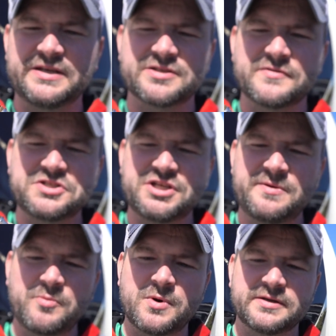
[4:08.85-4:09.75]
So the
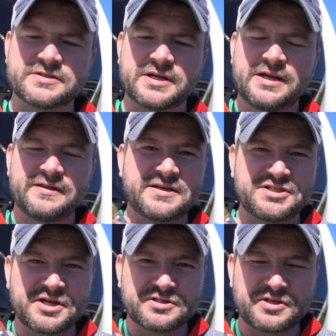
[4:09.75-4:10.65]
cheaper ones, they
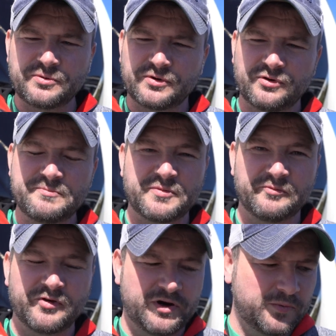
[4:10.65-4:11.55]
just don't crimp
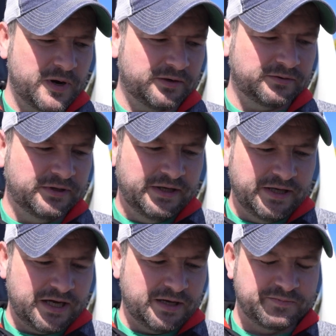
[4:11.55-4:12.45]
them very well.
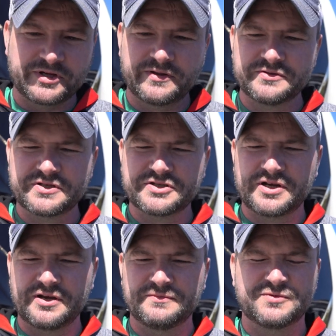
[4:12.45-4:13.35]
So there's a
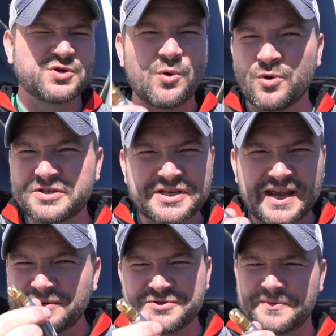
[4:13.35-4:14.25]
certain torque
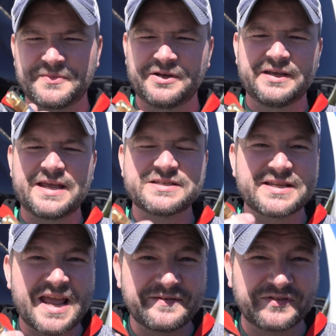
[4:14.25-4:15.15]
setting or something, I guess,
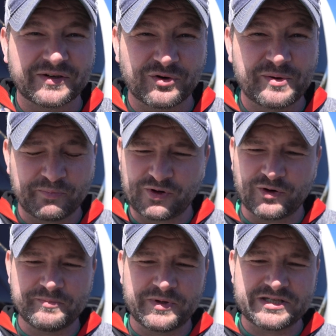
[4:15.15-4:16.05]
they have to
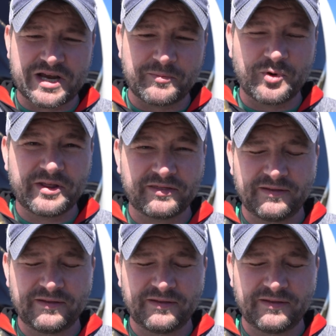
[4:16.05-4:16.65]
crimp these up with.